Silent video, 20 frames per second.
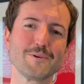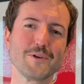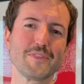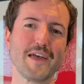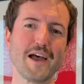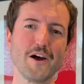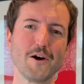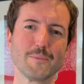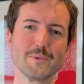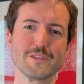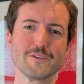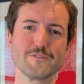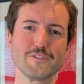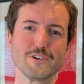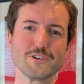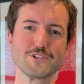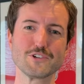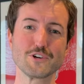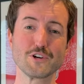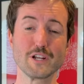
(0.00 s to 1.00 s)
with At Home In The
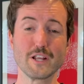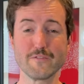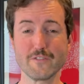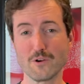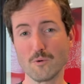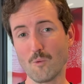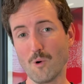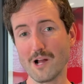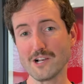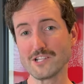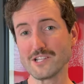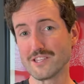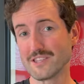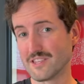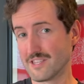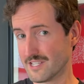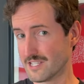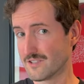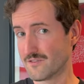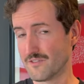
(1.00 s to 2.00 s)
Future, and if you're watching
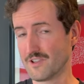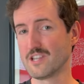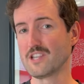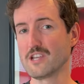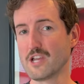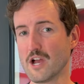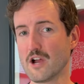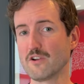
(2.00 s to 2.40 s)
this video,